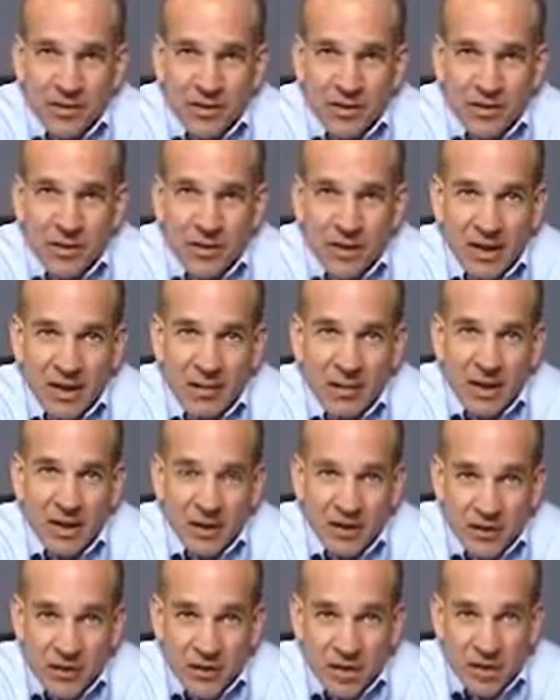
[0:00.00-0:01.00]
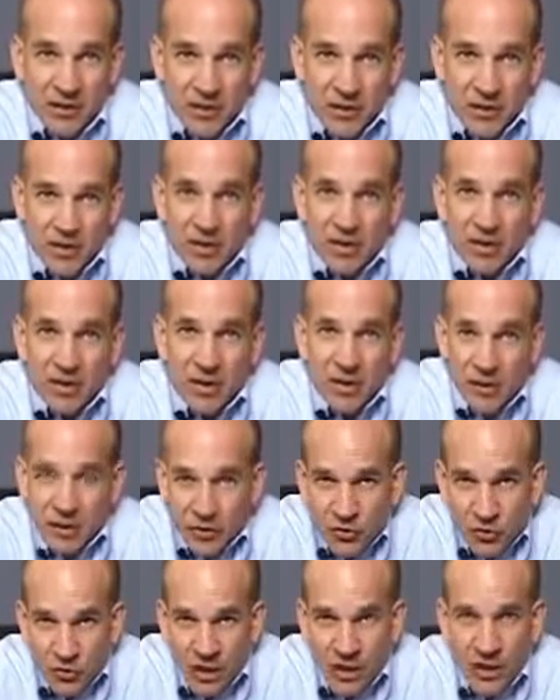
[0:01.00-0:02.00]
to talk about your job skills,
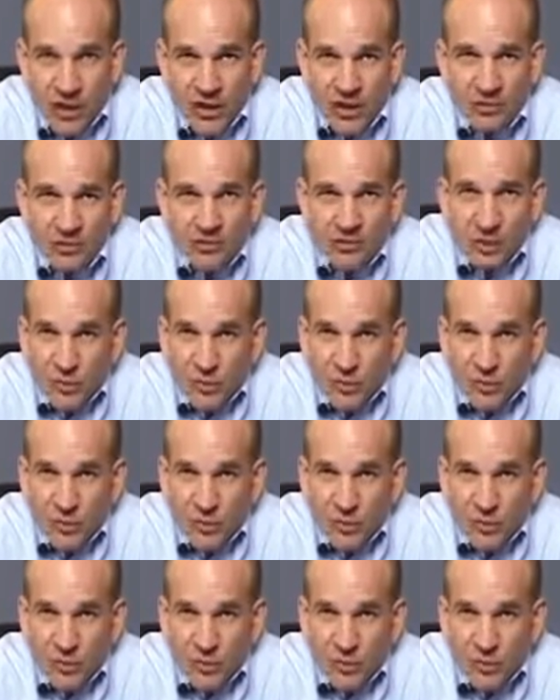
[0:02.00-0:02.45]
your training,